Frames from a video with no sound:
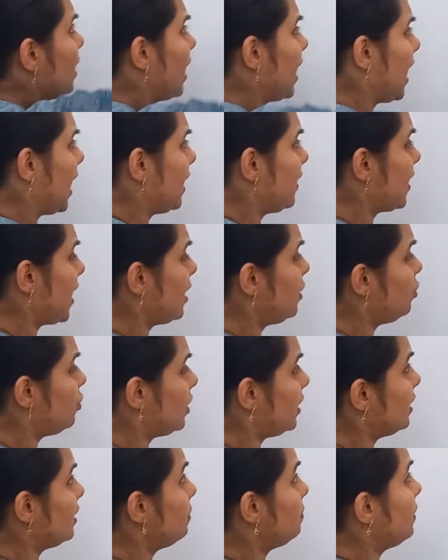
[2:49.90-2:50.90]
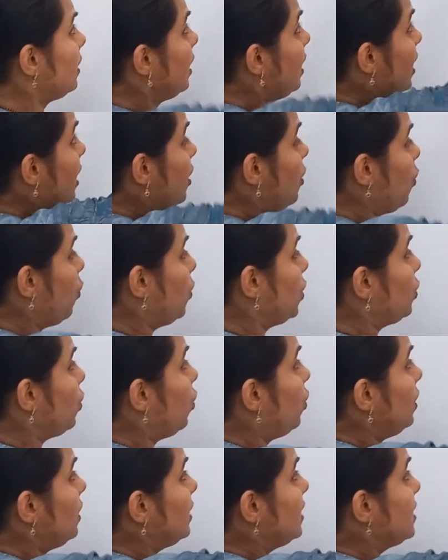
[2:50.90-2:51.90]
And then you tell them with
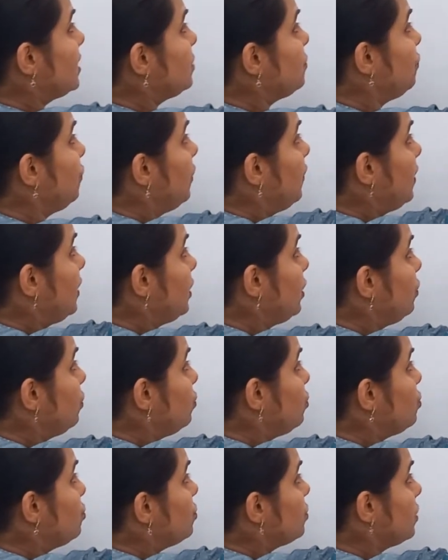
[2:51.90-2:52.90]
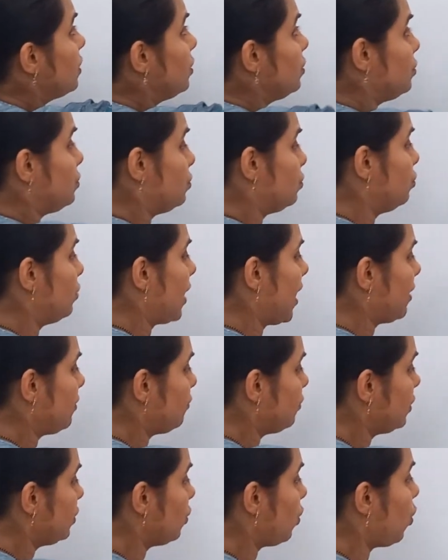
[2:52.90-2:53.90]
all this we will use do, and
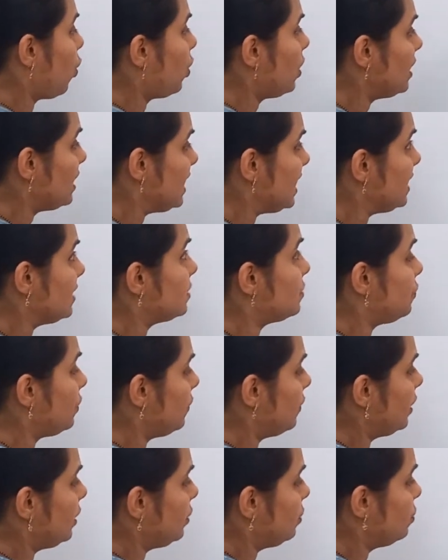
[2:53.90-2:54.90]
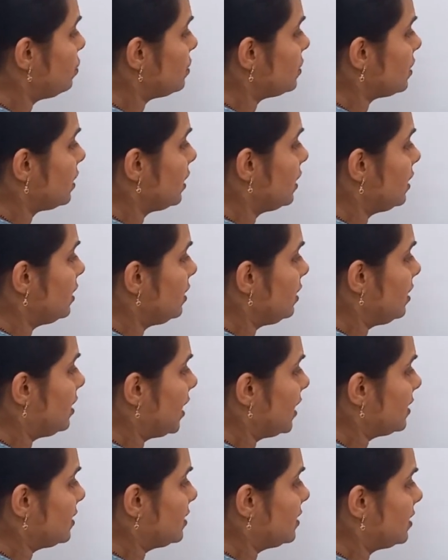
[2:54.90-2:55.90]
with all these we will use
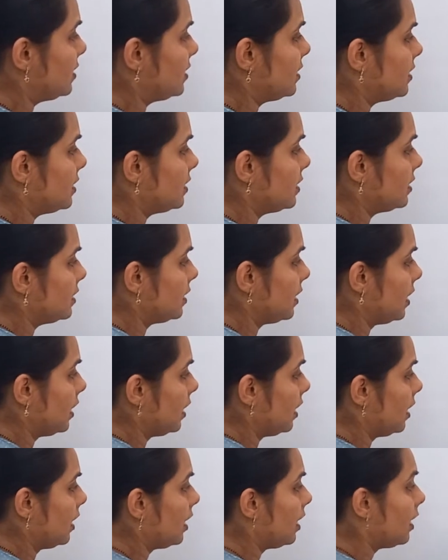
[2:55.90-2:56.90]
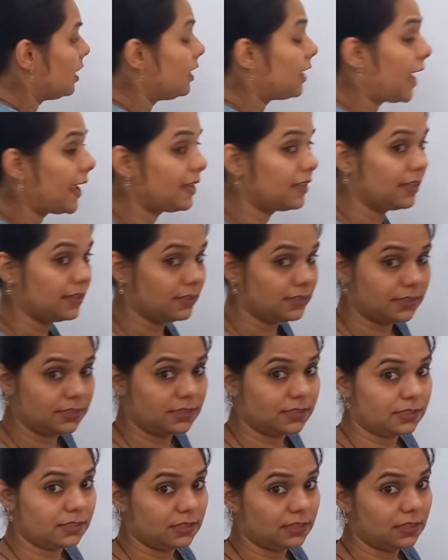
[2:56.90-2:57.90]
does. Like
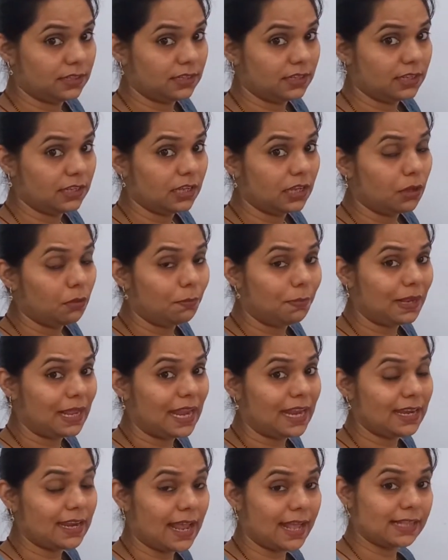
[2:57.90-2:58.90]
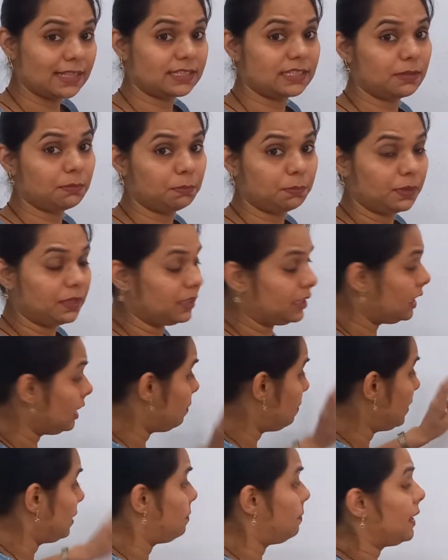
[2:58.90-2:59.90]
this. Plain and simple.
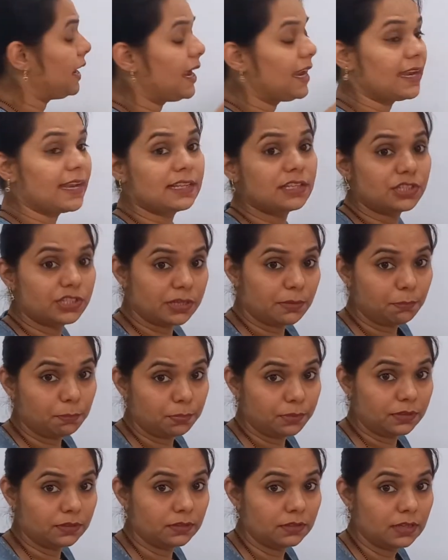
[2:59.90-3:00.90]
Keep it plain and simple.